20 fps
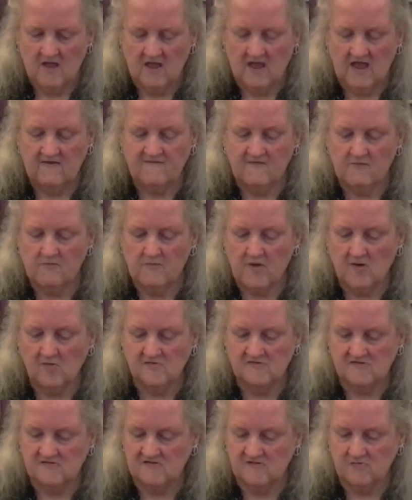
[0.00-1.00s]
Even
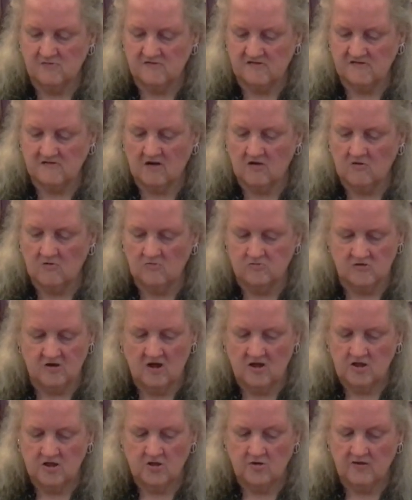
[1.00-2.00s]
Moses was told,
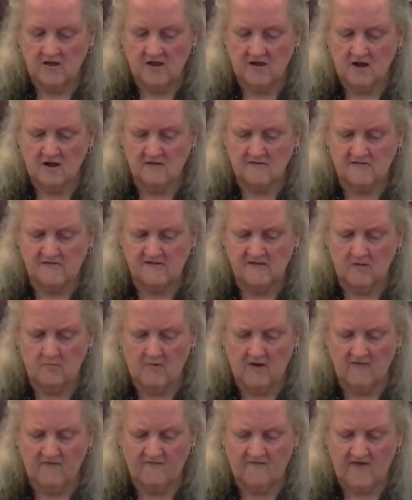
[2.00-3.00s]
You cannot see
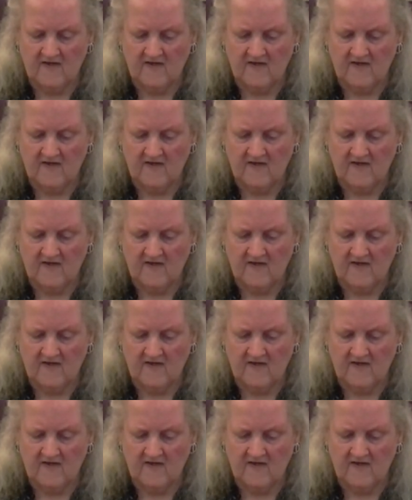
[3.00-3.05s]
my